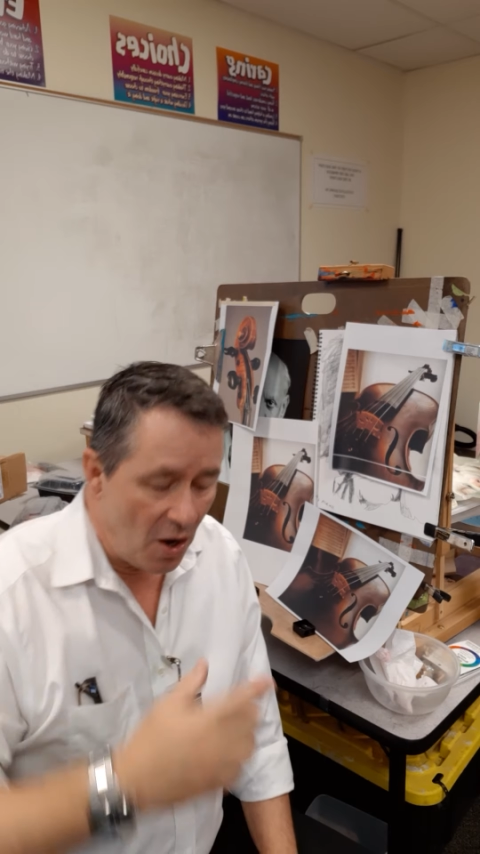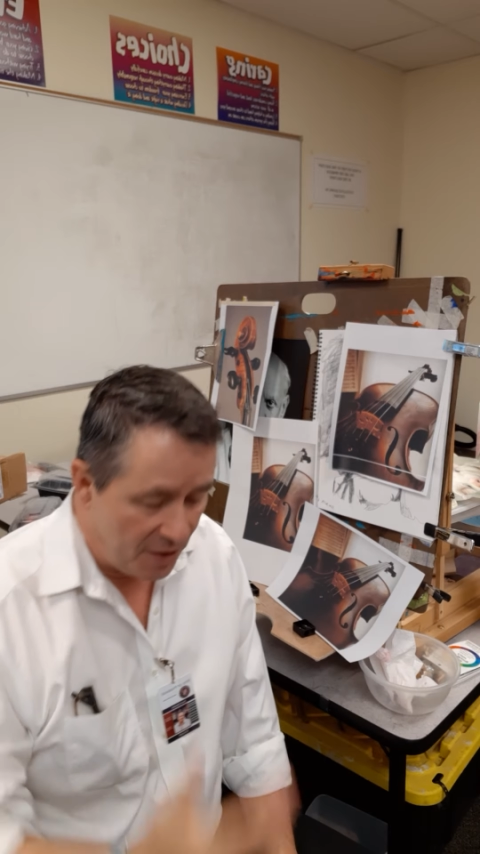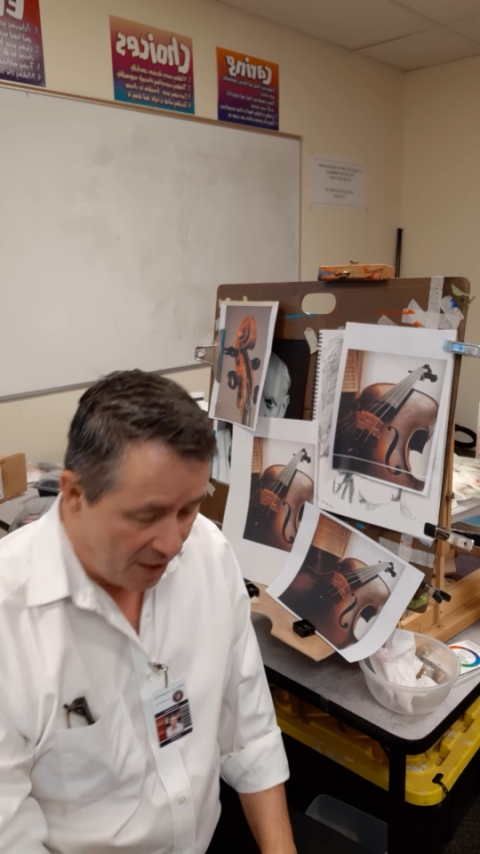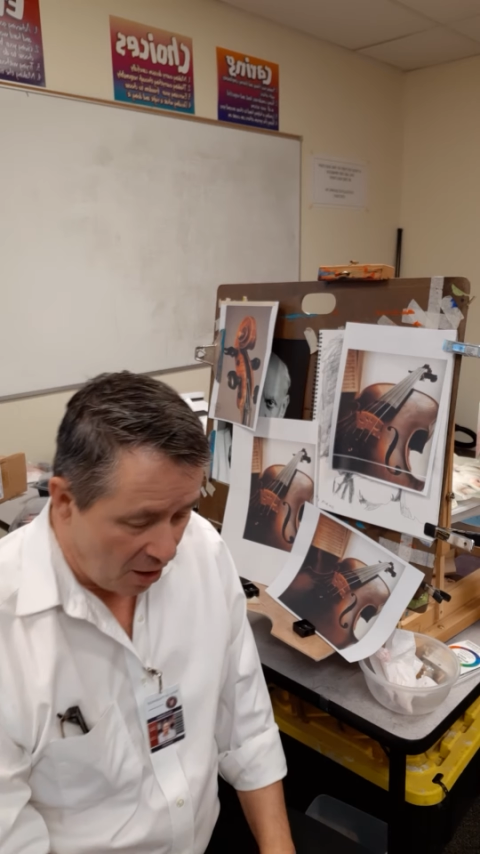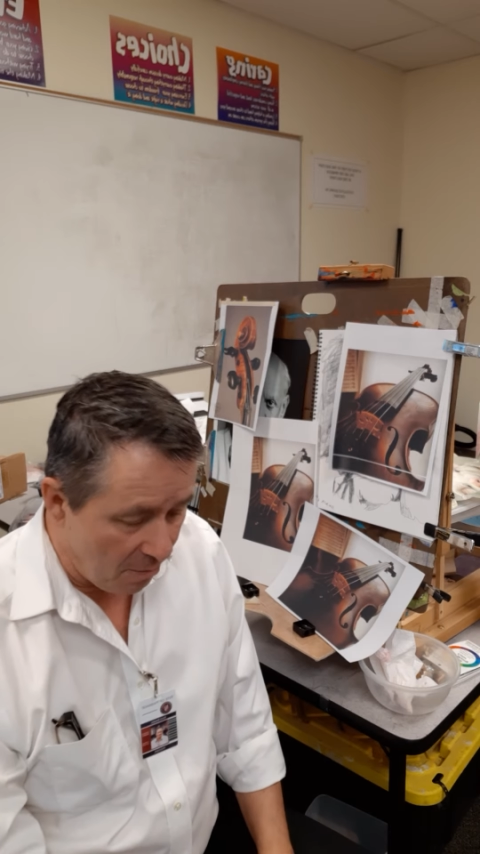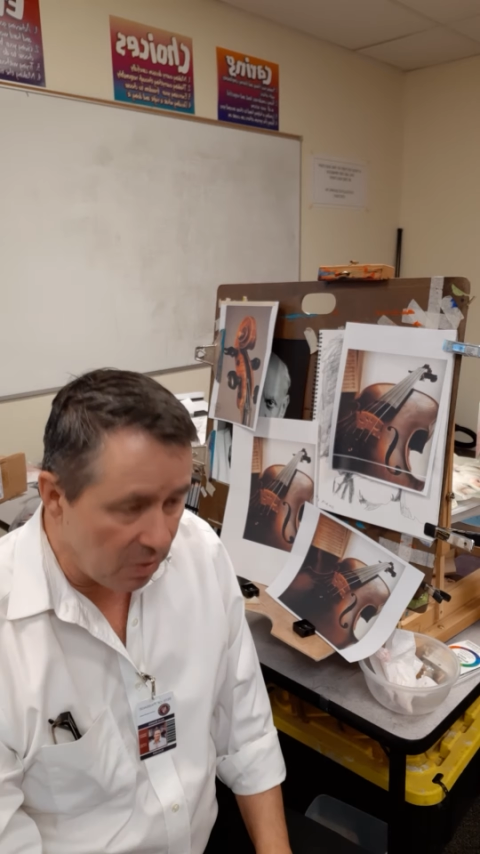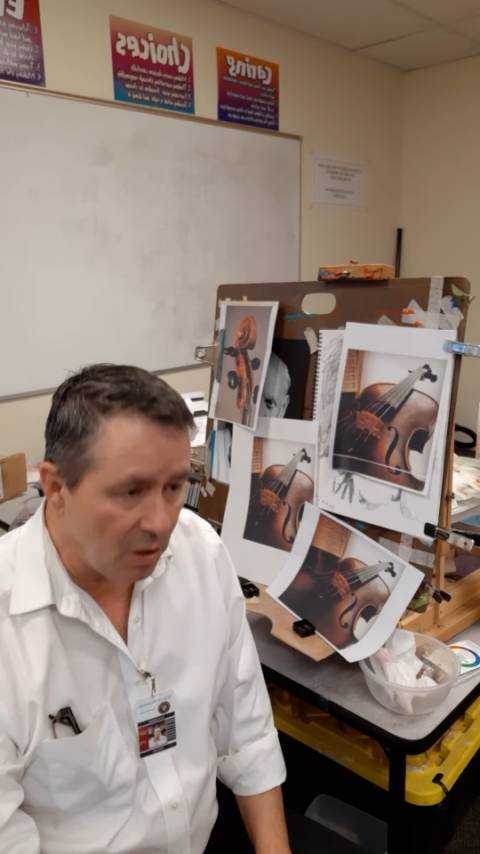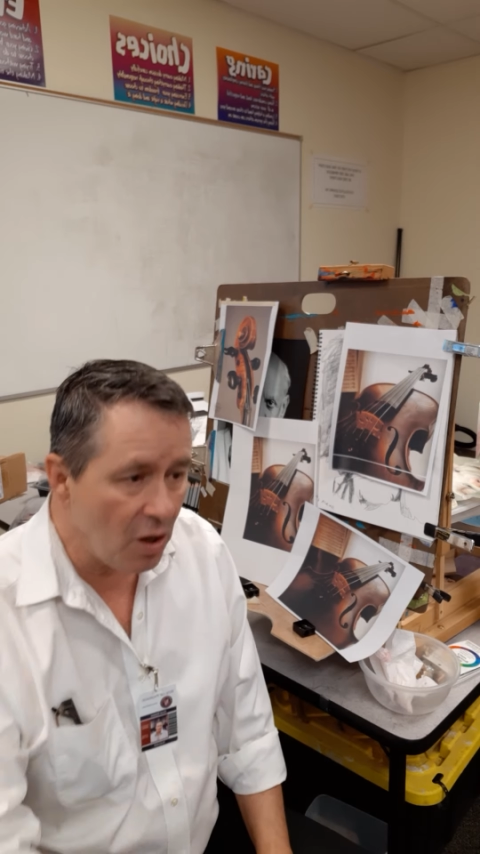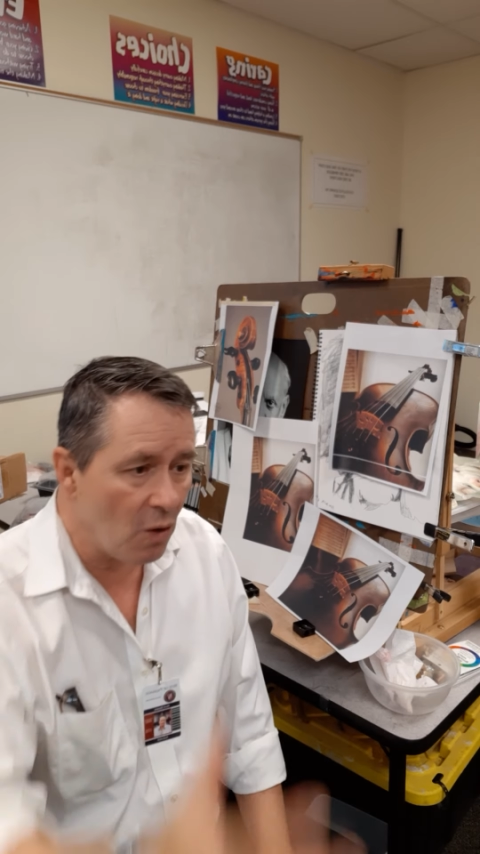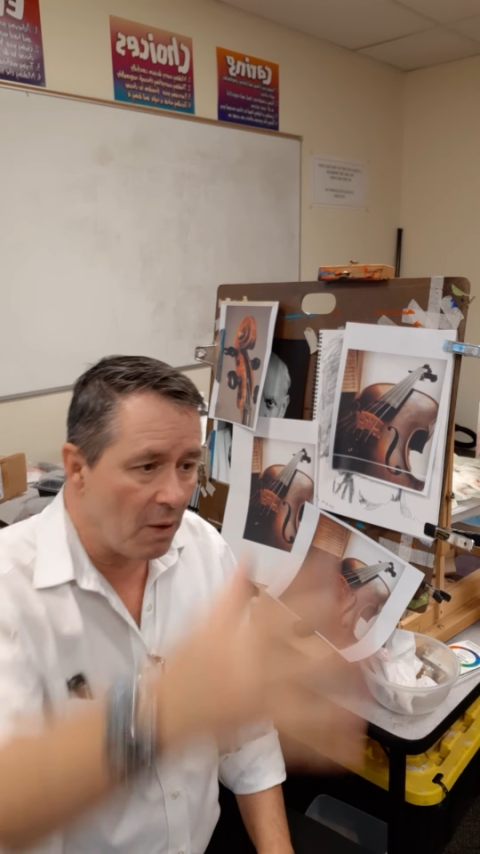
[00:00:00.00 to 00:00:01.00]
down
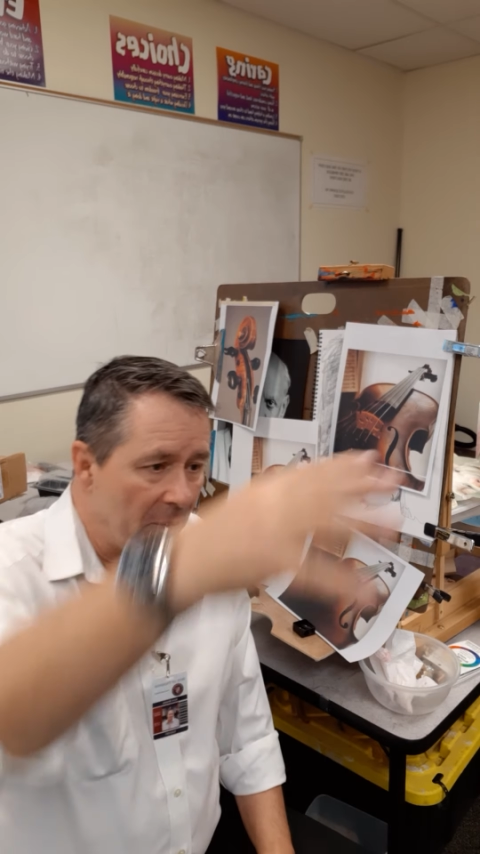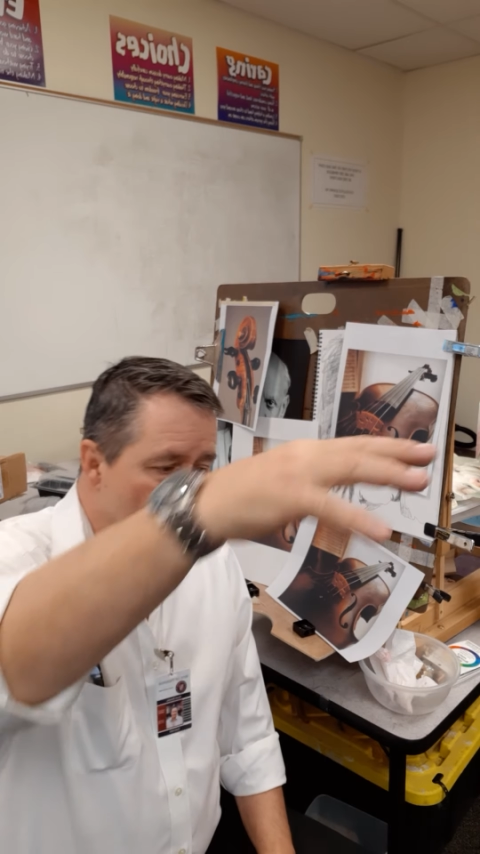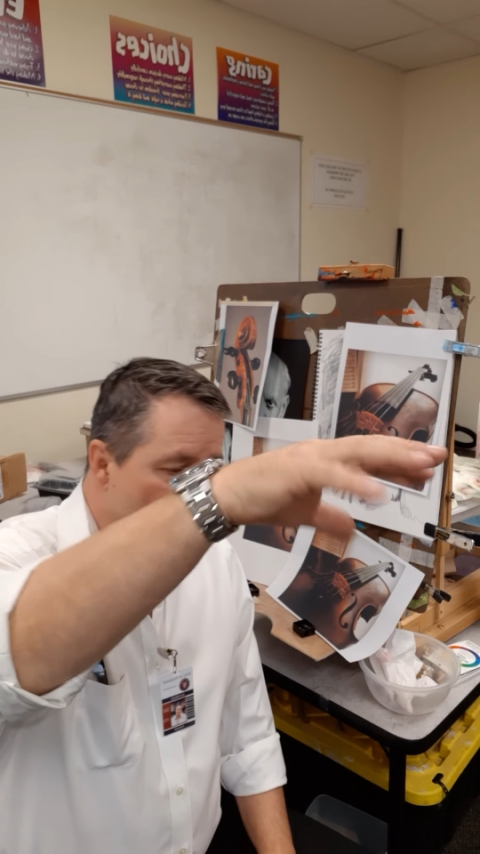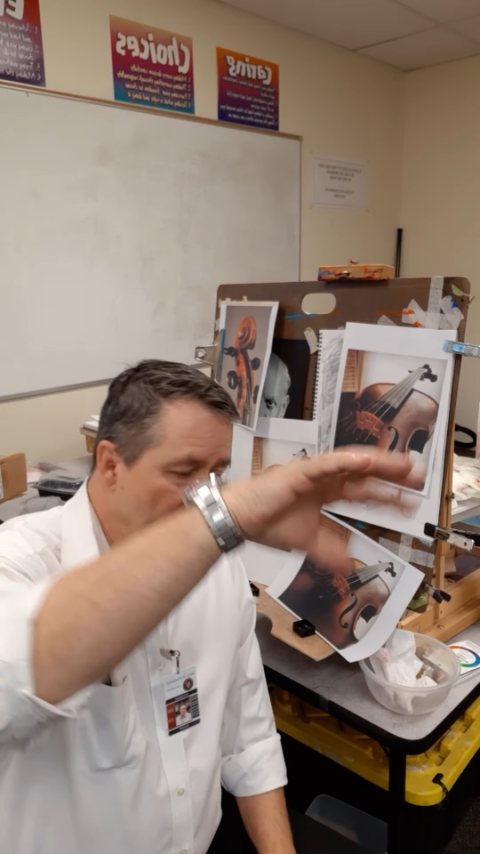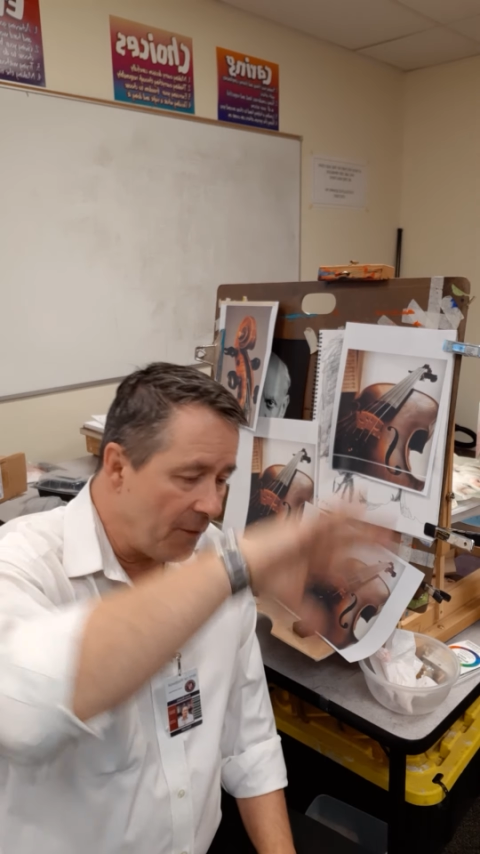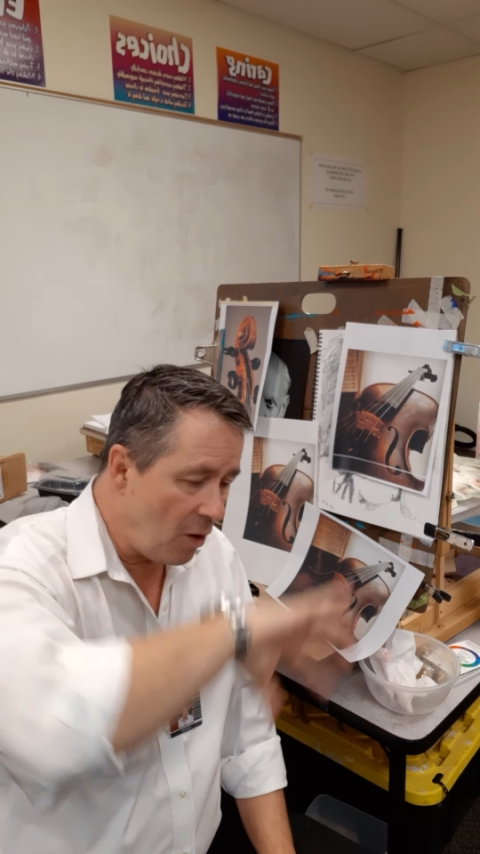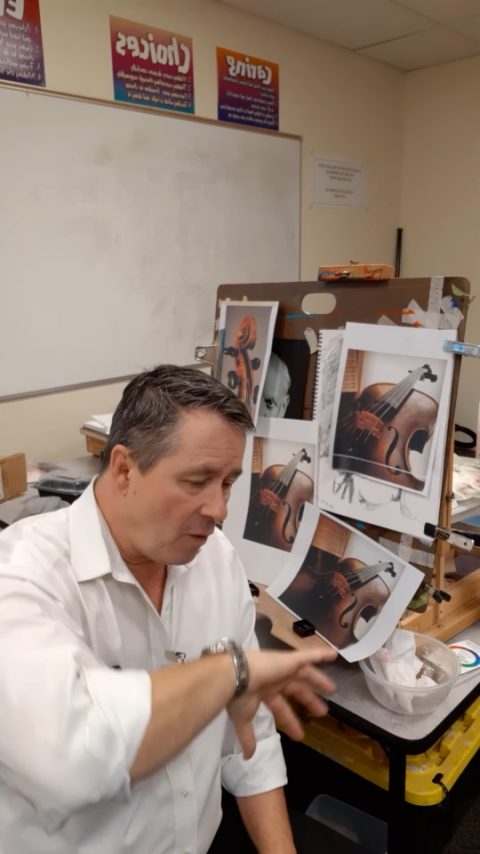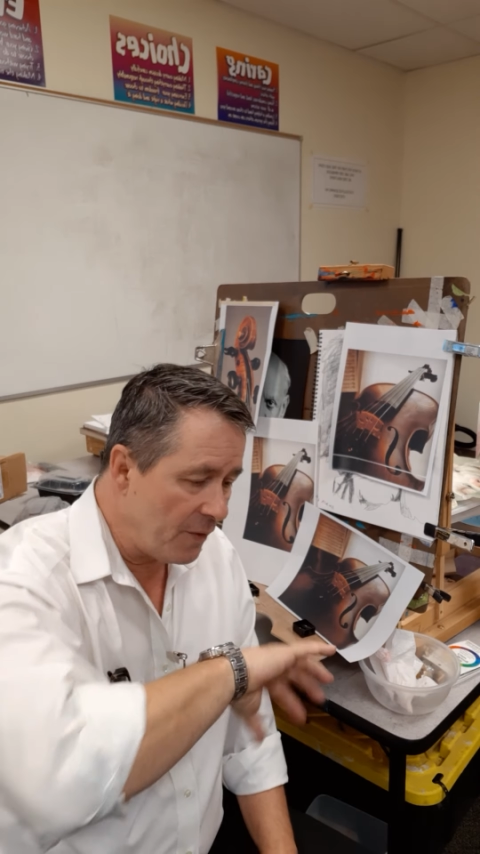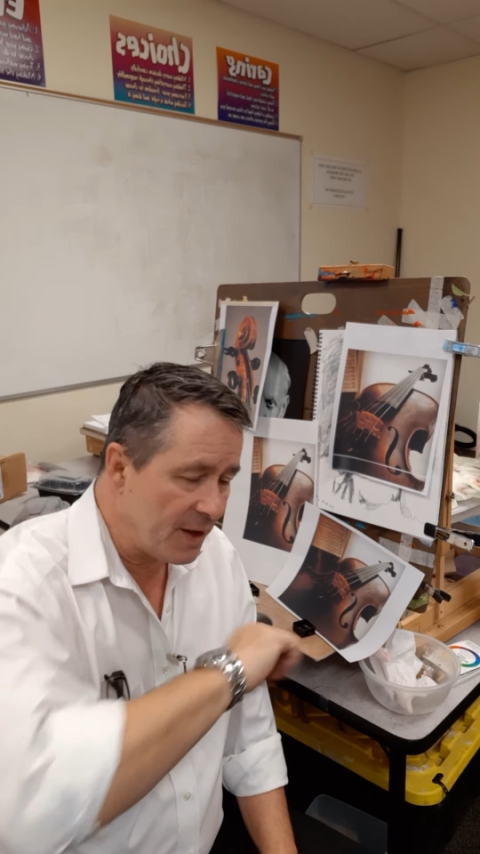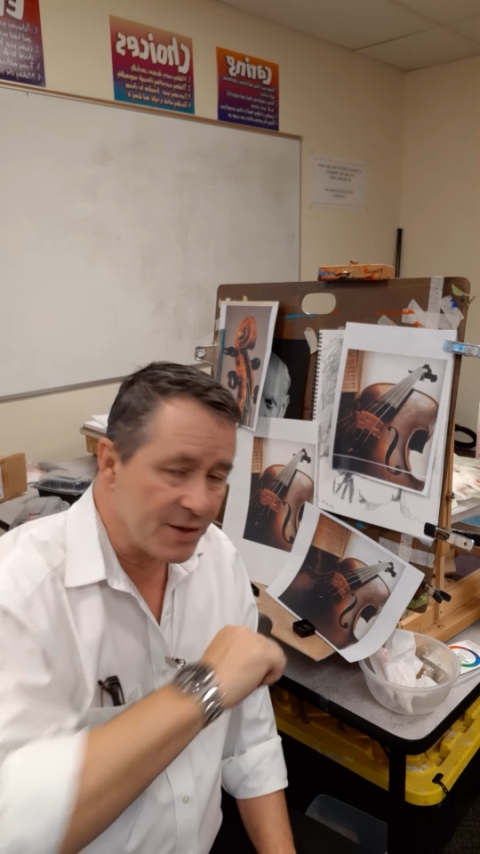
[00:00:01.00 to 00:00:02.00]
below, above,
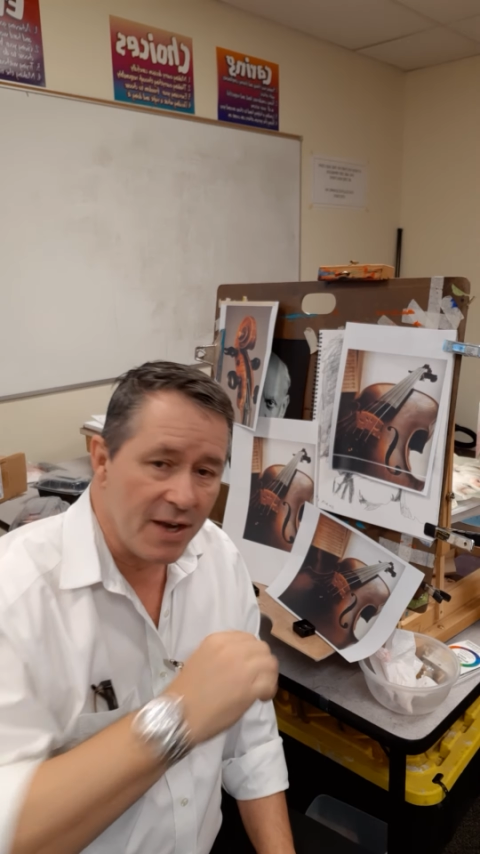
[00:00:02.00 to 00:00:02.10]
over this.